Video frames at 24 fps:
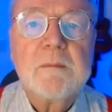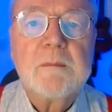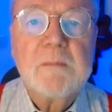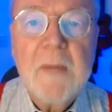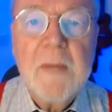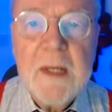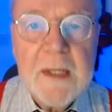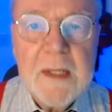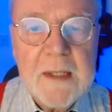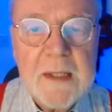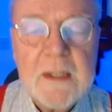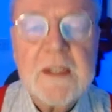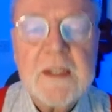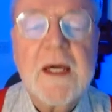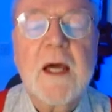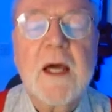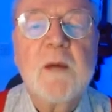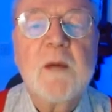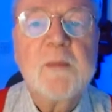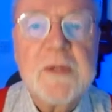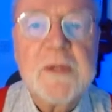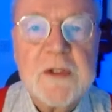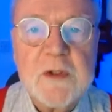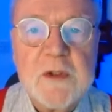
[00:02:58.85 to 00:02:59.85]
May
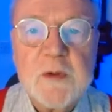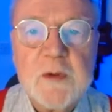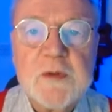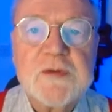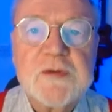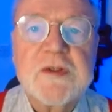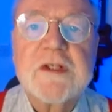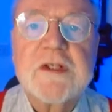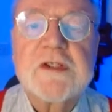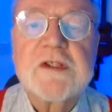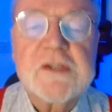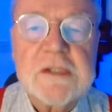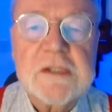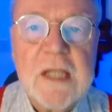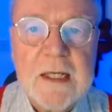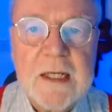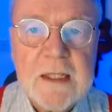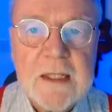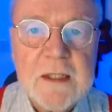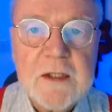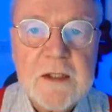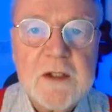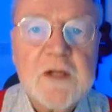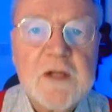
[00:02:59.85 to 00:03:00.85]
can be used in a
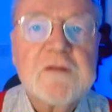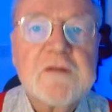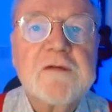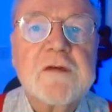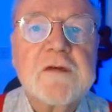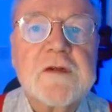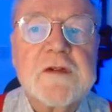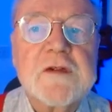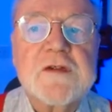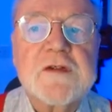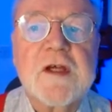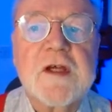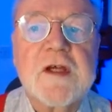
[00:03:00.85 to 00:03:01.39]
slightly different